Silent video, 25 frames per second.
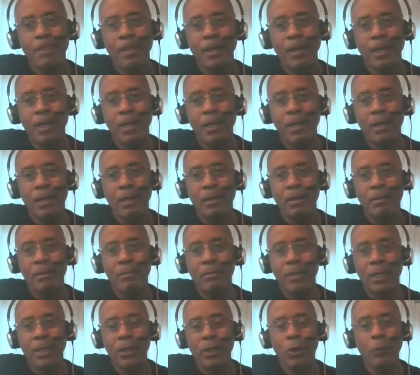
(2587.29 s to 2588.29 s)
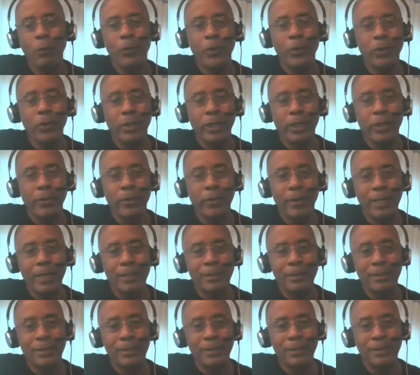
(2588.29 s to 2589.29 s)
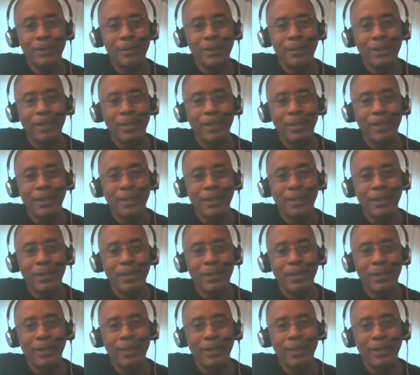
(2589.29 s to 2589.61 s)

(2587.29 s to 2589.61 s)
an opioid crisis,